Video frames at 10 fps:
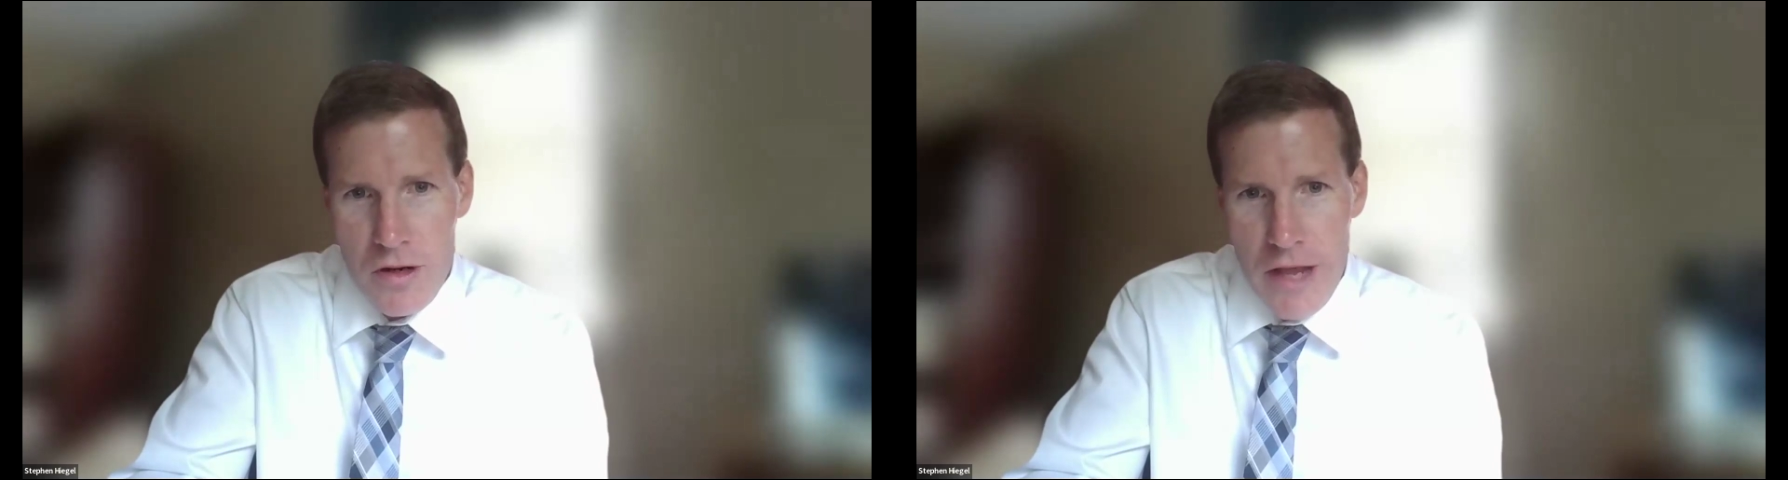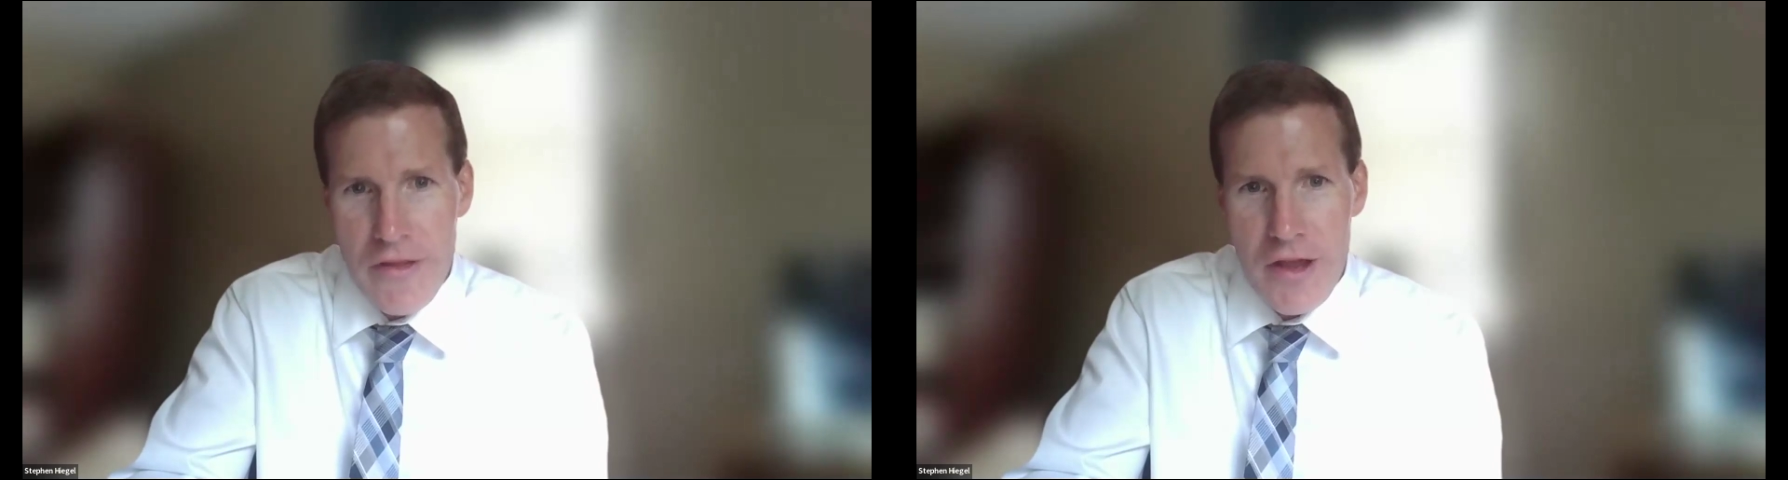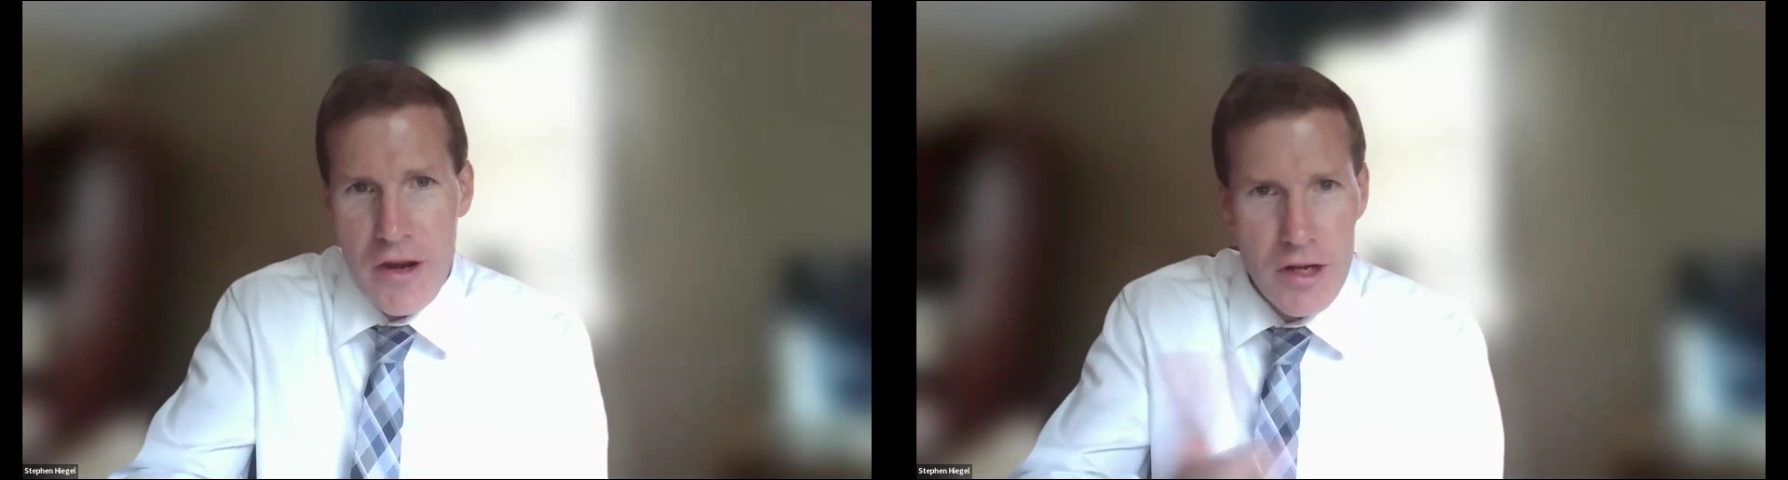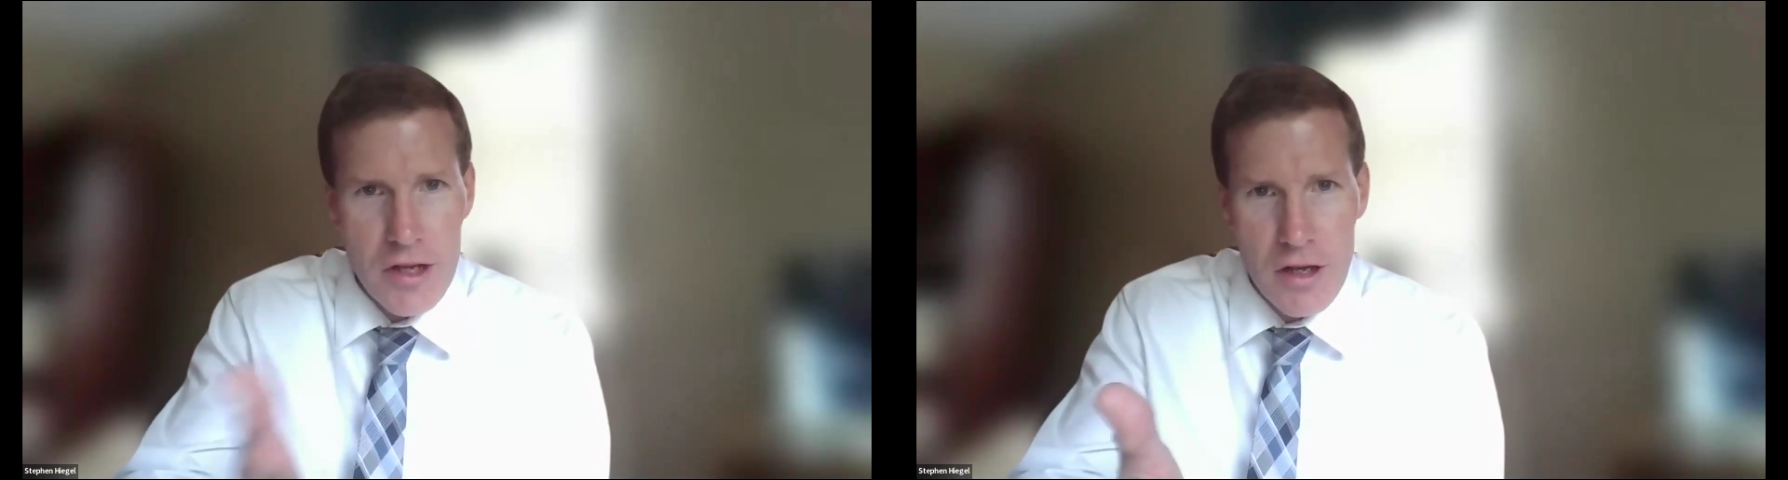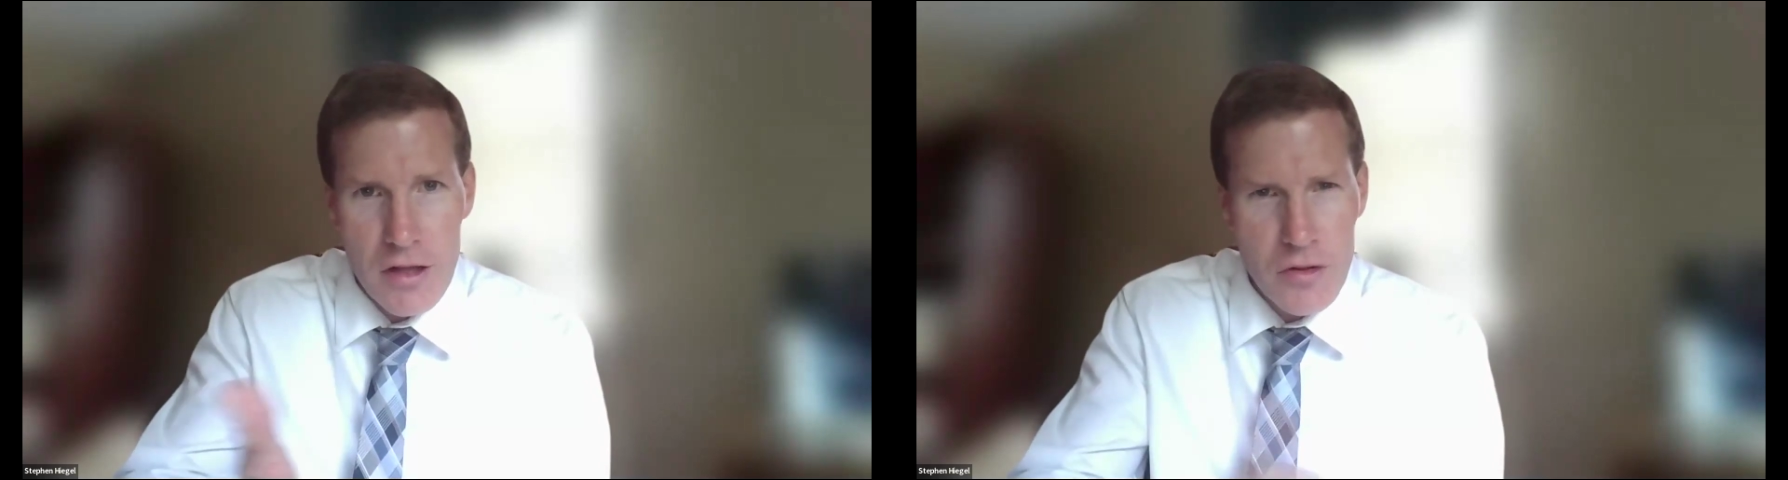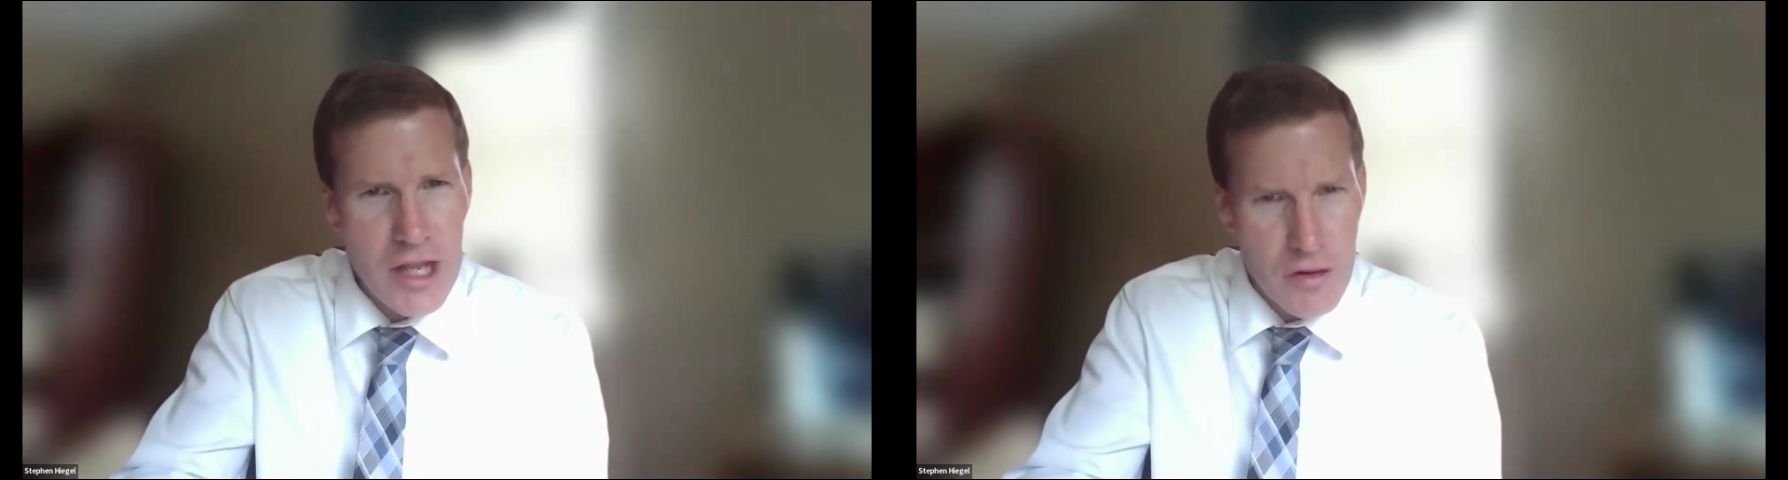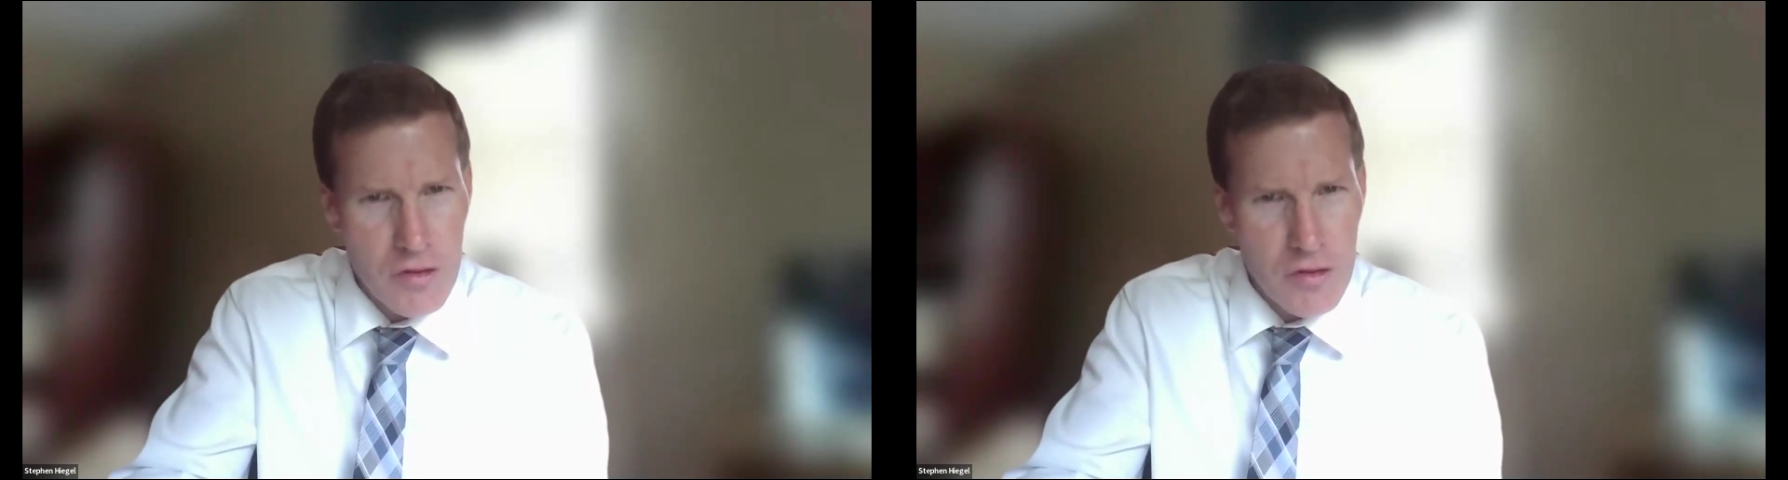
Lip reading: and they're located in